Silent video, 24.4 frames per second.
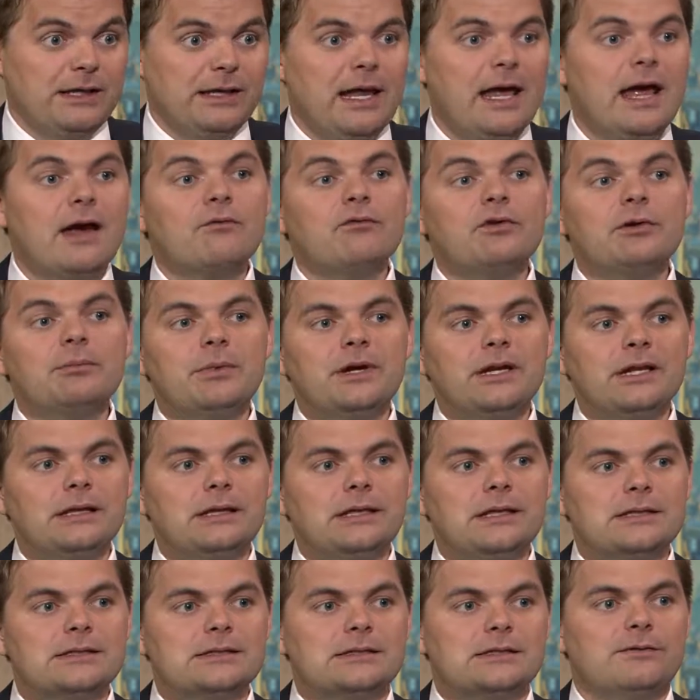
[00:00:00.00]
And everybody
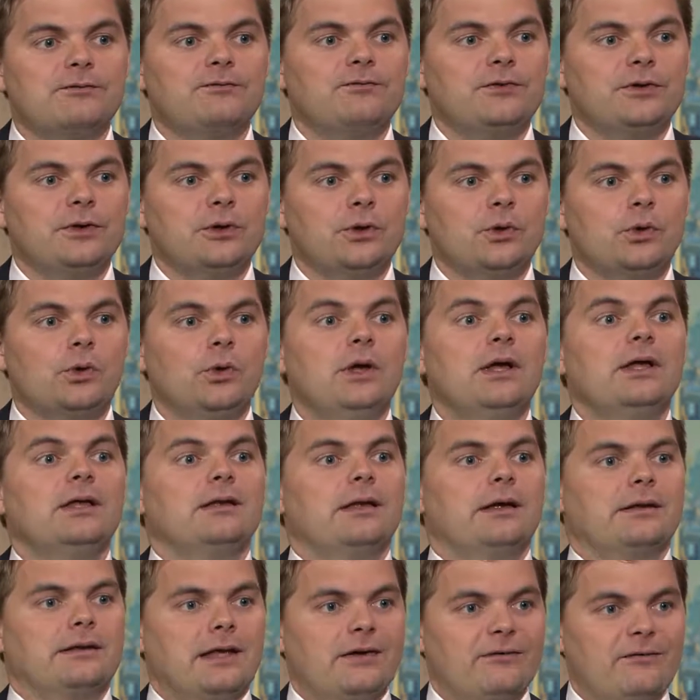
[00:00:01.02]
needs to feel
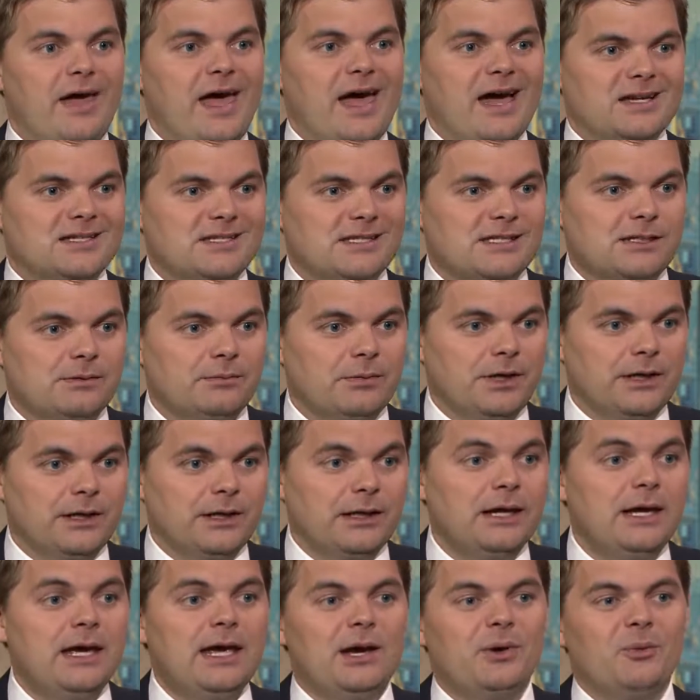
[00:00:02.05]
like they have access to money.